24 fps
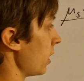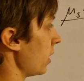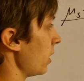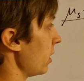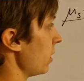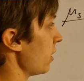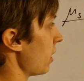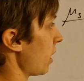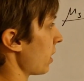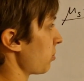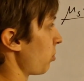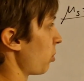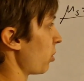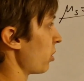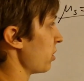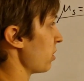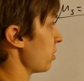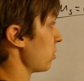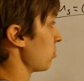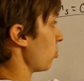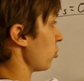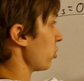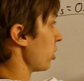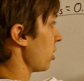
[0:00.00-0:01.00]
in the exponent
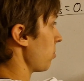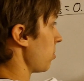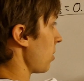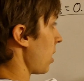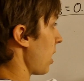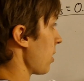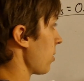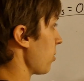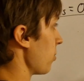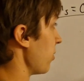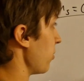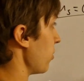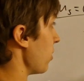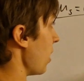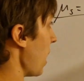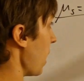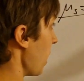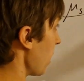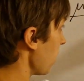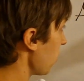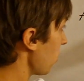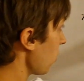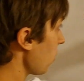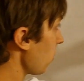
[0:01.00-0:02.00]
it's multiplied with the
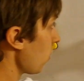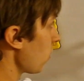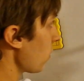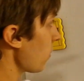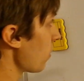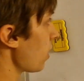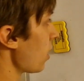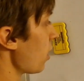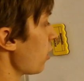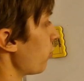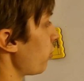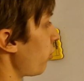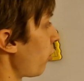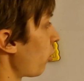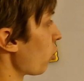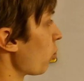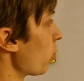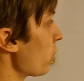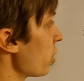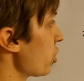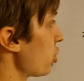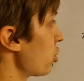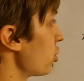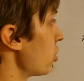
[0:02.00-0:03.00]
angle for which